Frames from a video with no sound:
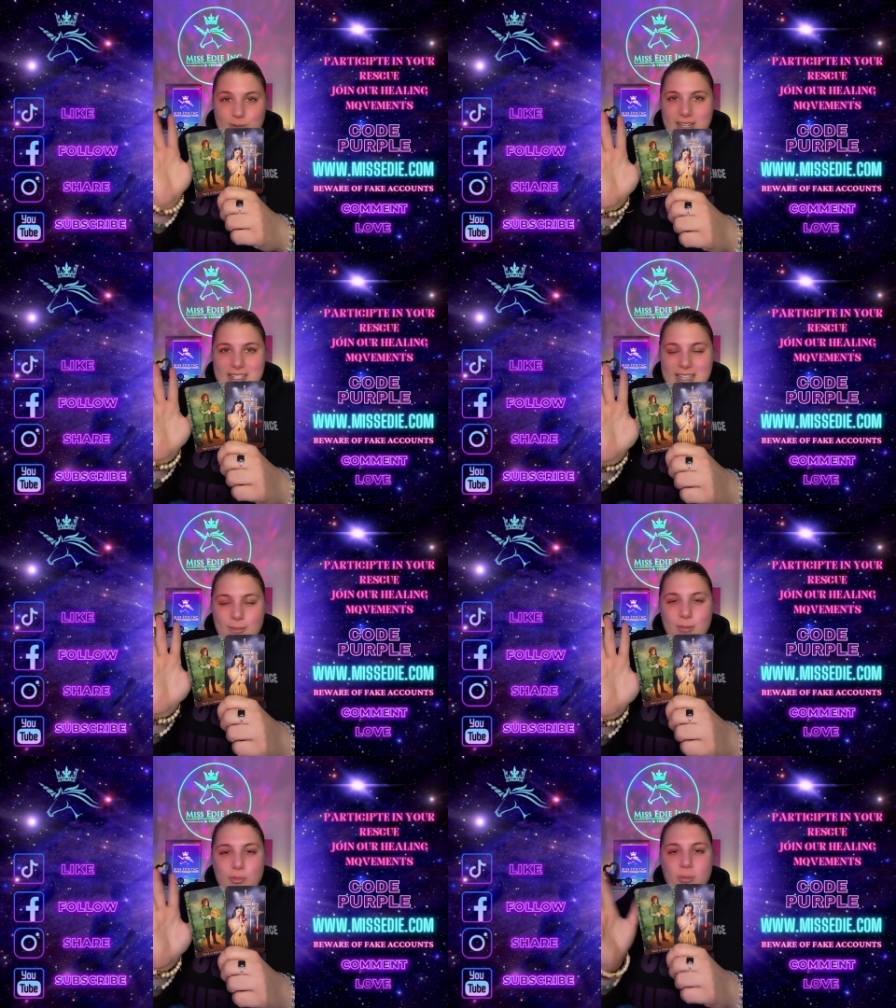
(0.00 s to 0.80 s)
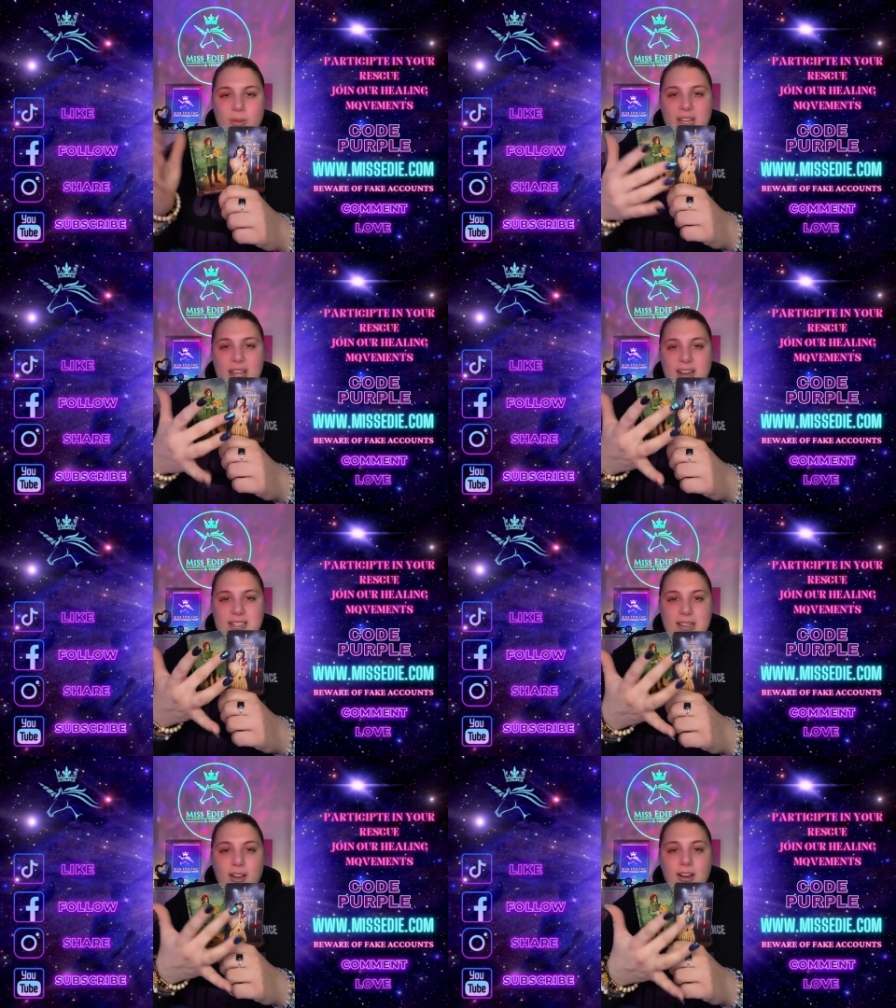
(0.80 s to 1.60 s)
We're going to see a bit more, but again,
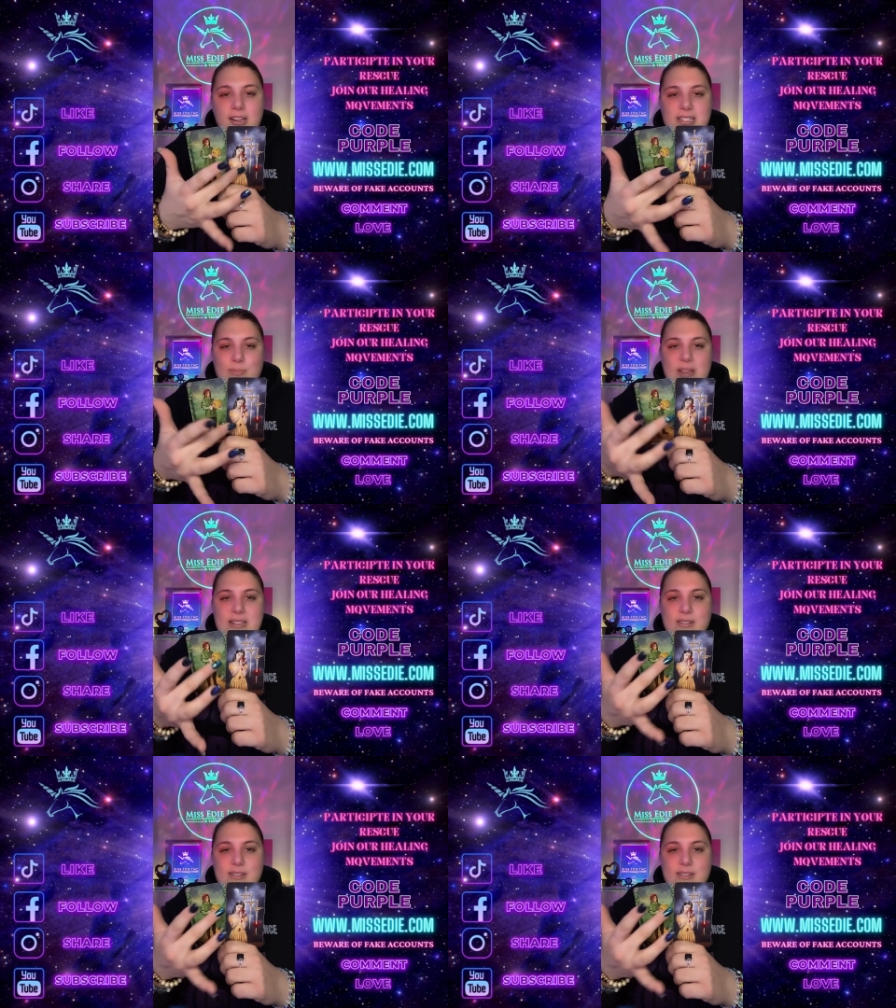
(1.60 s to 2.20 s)
it's the heart space.